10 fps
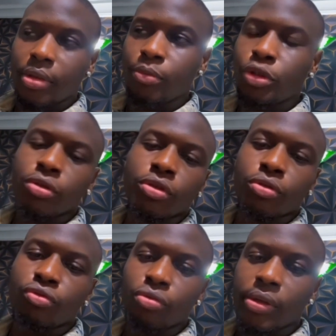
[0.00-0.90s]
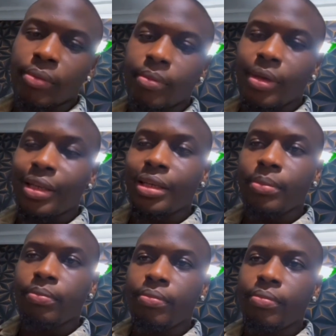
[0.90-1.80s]
Emotions control them. And
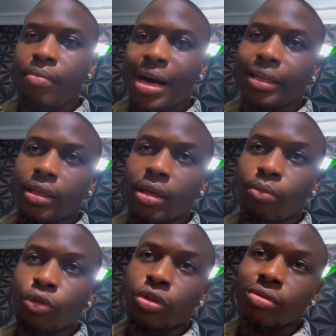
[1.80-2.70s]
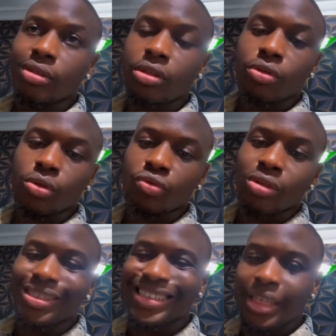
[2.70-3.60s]
any man that emotions still control
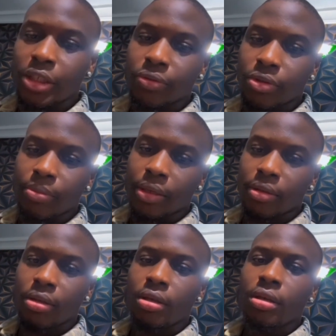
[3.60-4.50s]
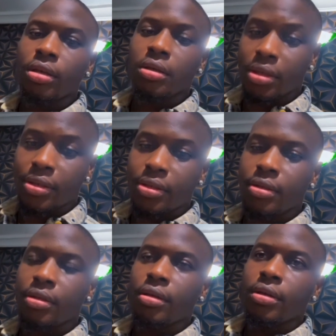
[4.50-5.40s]
is a dangerous man. Yes,
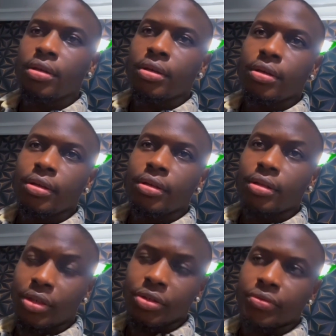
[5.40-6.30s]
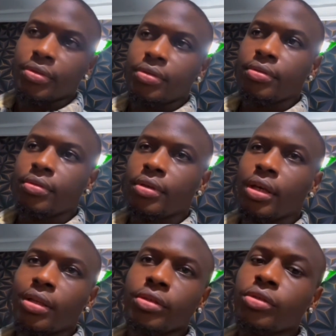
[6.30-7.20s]
dangerous.
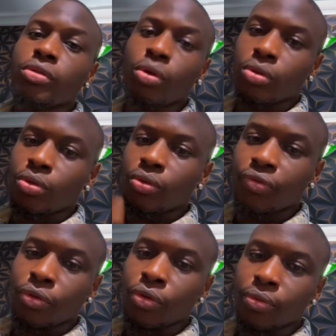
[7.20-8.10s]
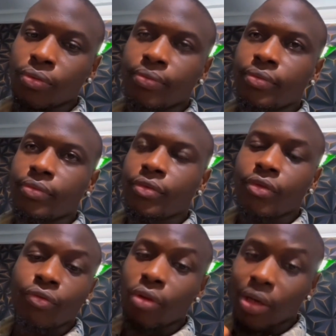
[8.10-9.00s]
And it's not good for you.
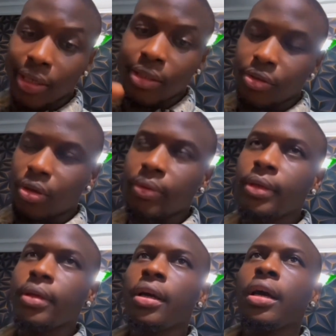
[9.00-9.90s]
For a lady, sorry.